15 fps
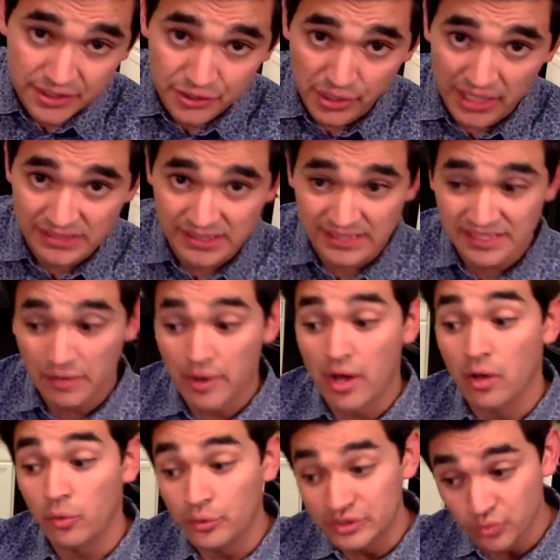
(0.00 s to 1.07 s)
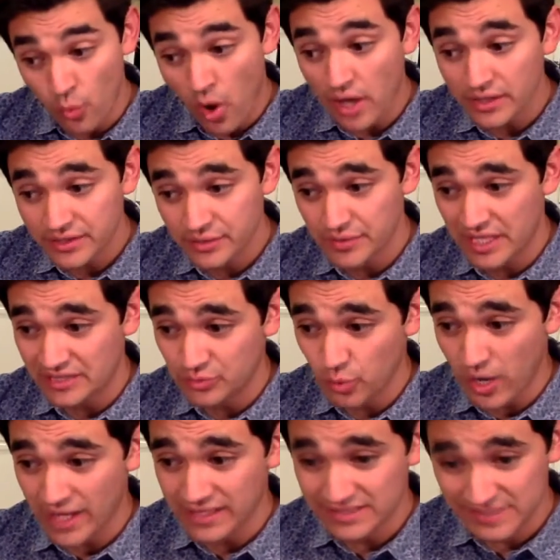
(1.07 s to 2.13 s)
to you guys, and that's how I always want to. That's
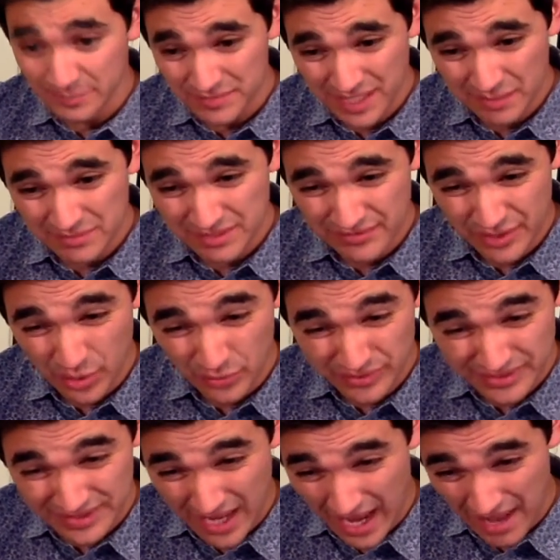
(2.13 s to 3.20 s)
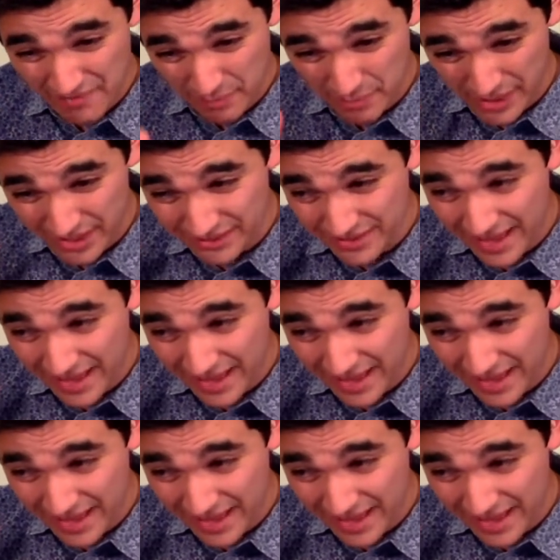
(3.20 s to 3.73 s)
why sometimes, even though I have a big